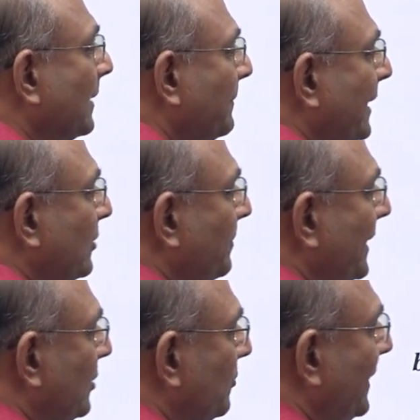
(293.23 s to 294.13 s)
b into
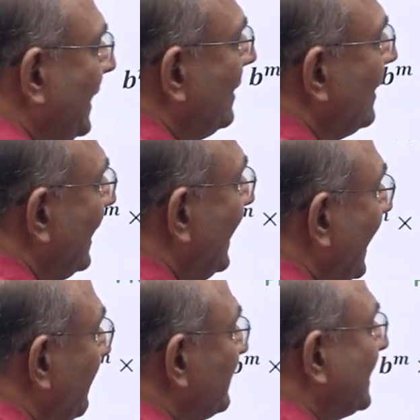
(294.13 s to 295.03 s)
b into b
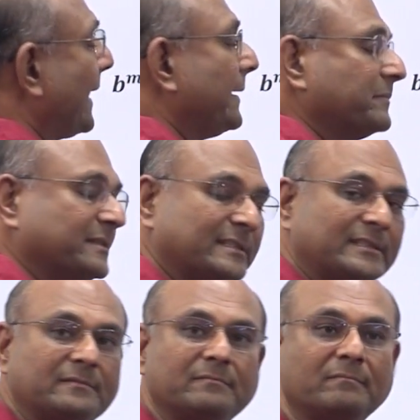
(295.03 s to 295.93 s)
m
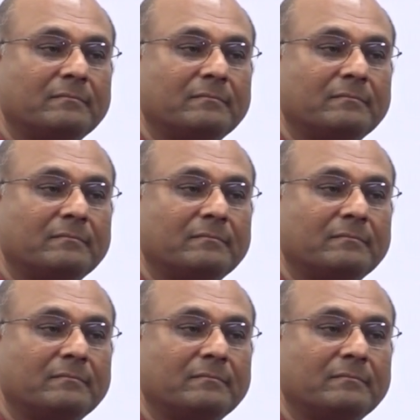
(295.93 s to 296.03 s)
times.